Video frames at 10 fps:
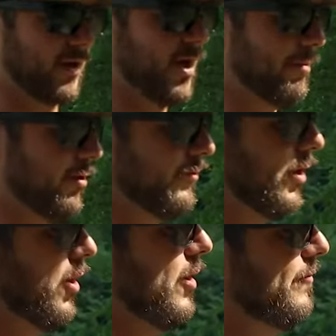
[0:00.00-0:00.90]
and a couple of
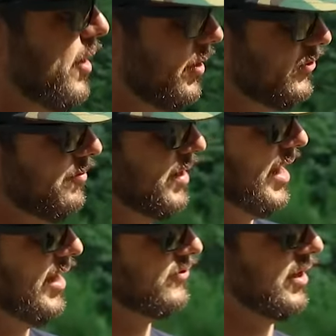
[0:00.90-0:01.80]
y'all have also been
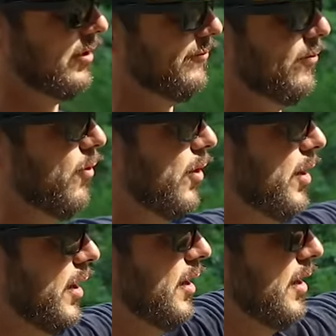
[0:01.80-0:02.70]
asking
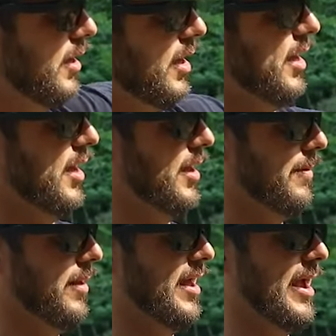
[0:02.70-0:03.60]
for
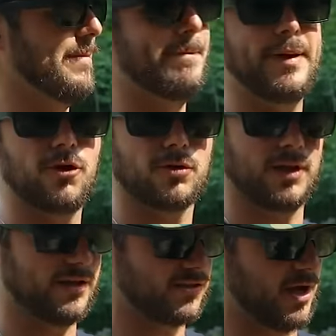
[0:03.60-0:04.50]
uh, a build
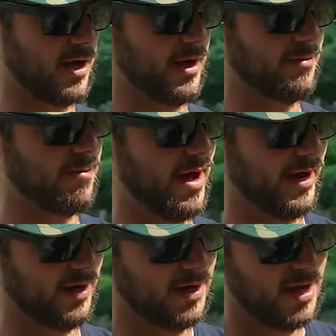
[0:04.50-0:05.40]
list on
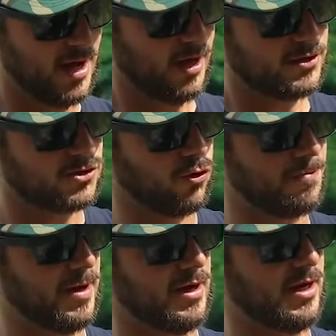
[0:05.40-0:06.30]
my
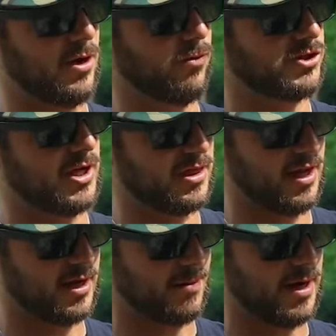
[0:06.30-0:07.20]
Scorpion here, which I
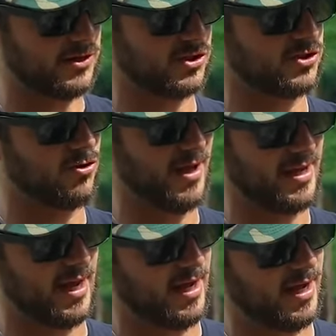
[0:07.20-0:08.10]
think I might just do
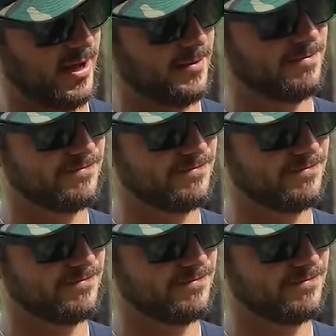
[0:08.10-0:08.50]
like a, uh,